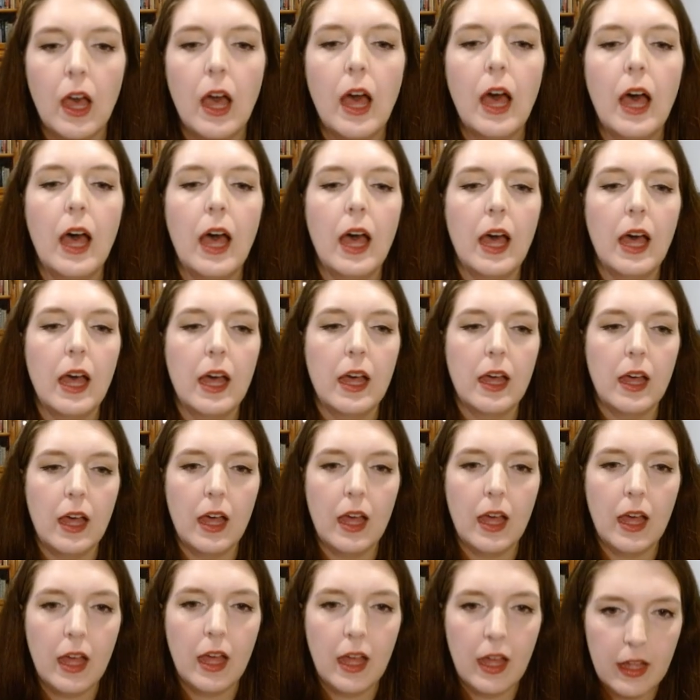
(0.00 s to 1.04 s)

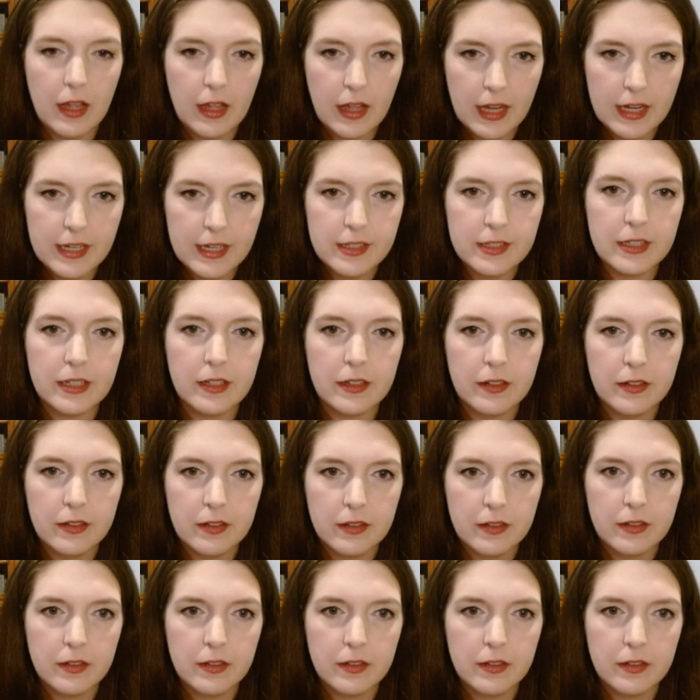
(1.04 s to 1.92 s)
I see.